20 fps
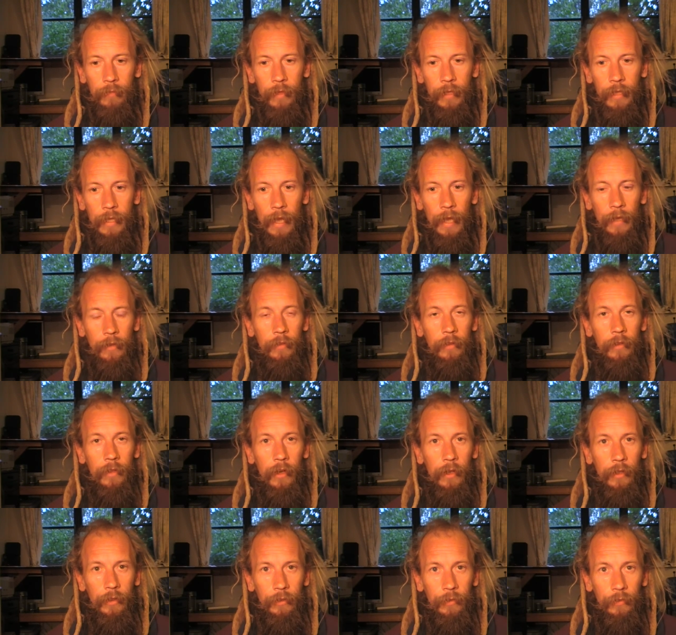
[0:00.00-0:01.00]
get a
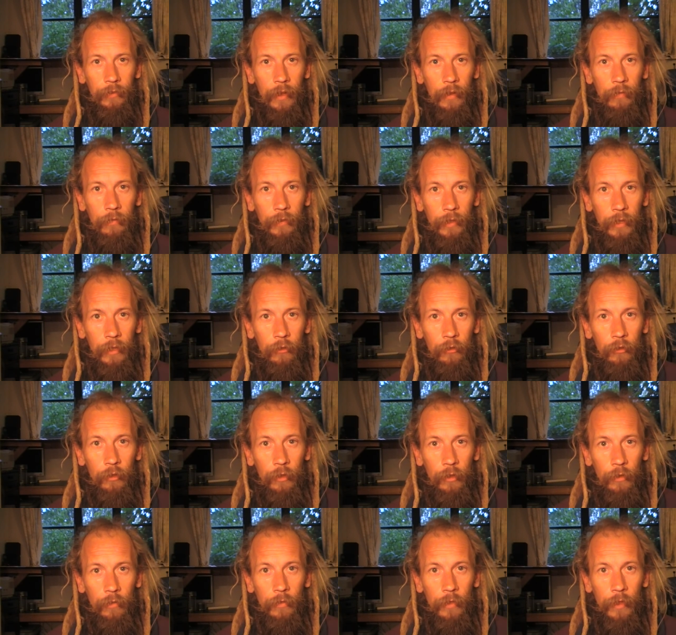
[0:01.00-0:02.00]
kind of definition
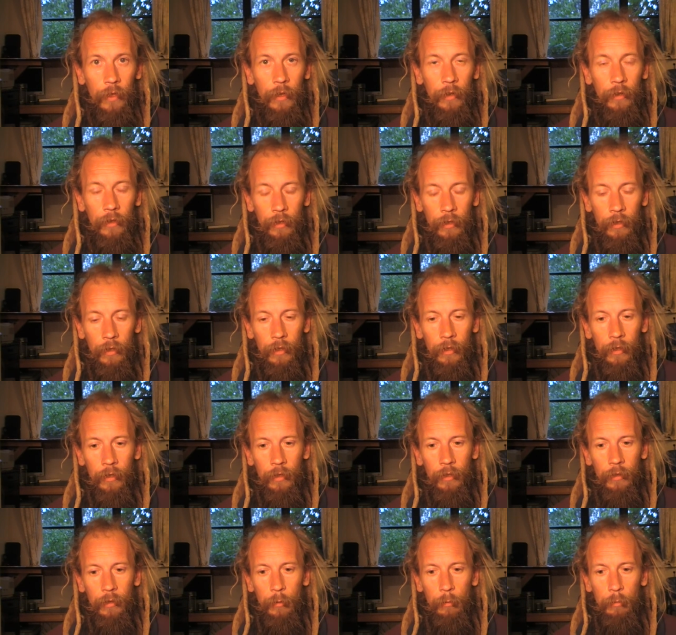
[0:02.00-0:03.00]
of the
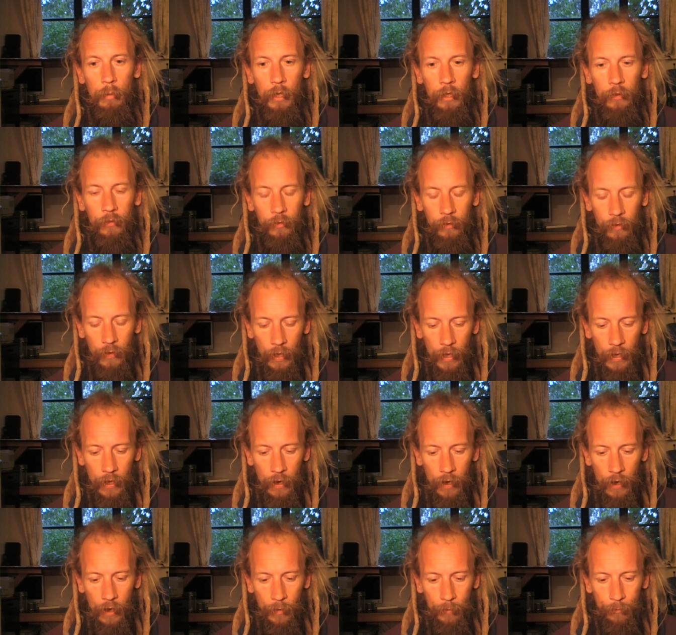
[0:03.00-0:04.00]
person they
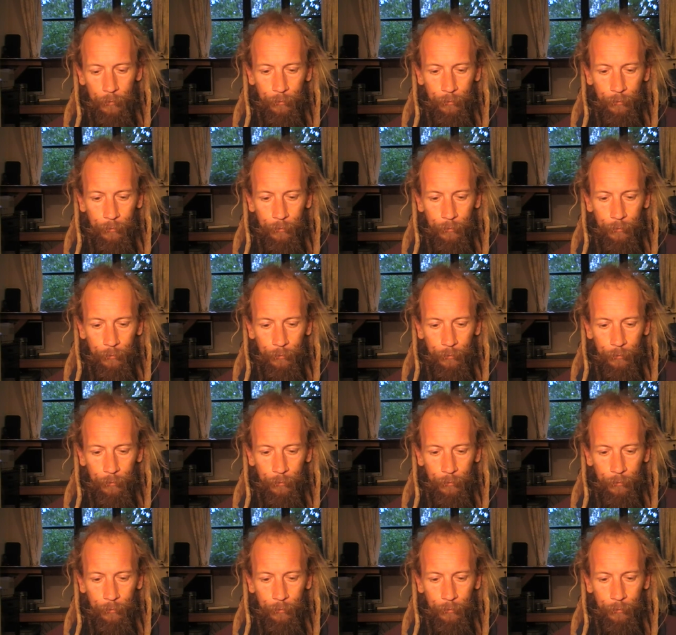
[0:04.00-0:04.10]
are.